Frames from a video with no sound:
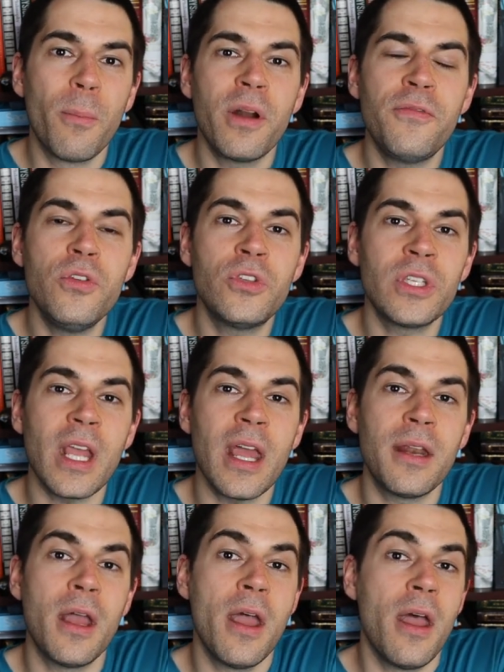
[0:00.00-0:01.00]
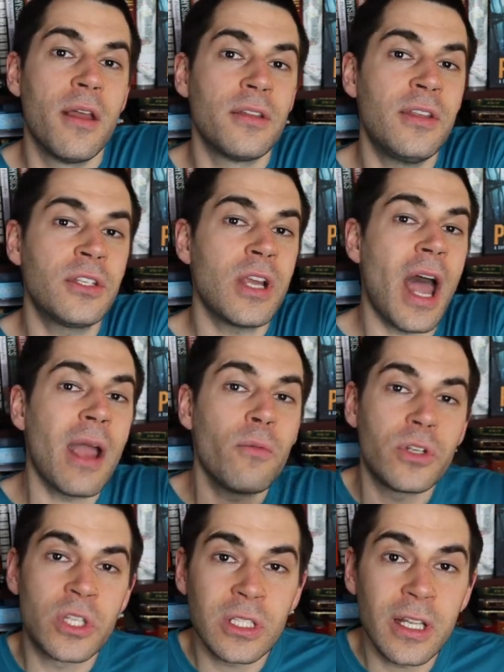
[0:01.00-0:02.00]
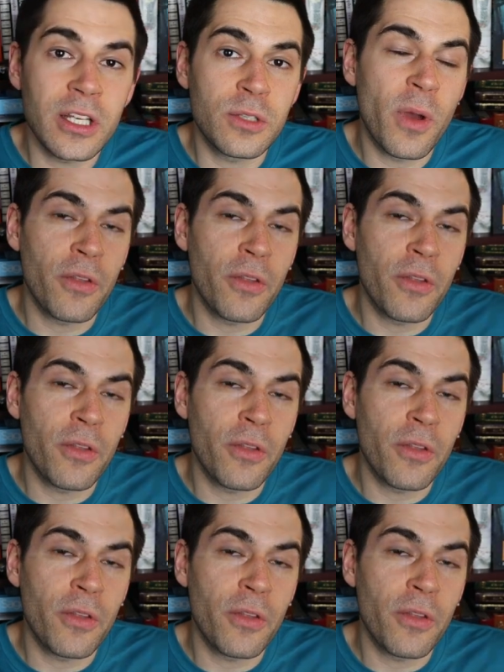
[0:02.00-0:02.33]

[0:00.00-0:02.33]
But if you said, this guy would slit his